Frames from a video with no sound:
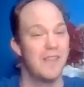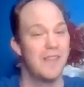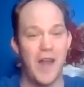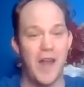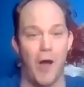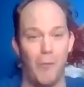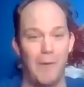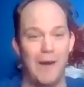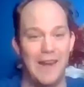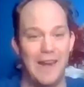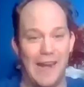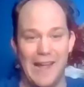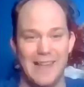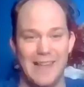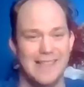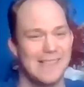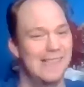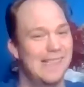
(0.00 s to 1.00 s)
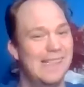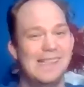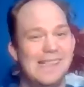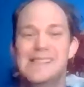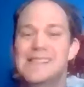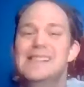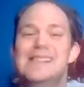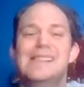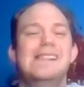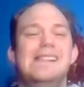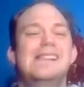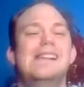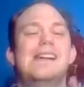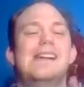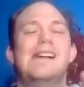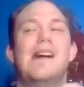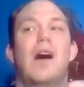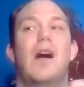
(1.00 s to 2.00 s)
to know what it is.
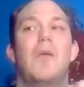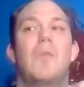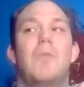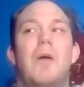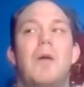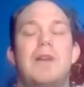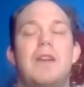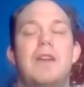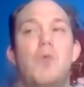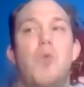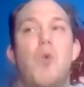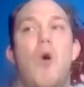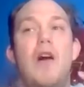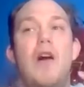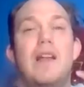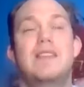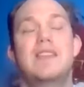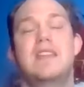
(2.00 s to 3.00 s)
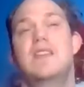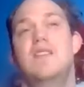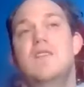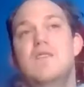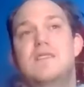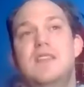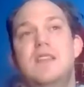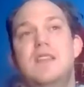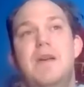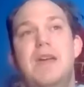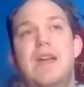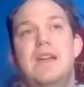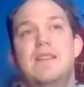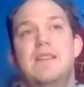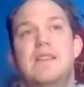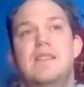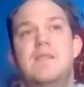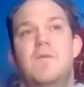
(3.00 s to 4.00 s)
But when you walk into U C P,
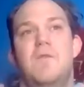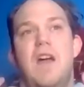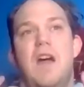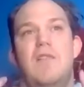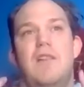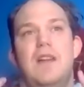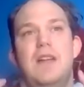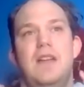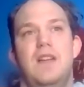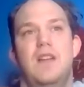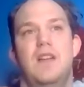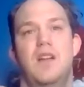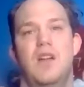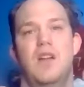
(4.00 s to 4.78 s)
it's very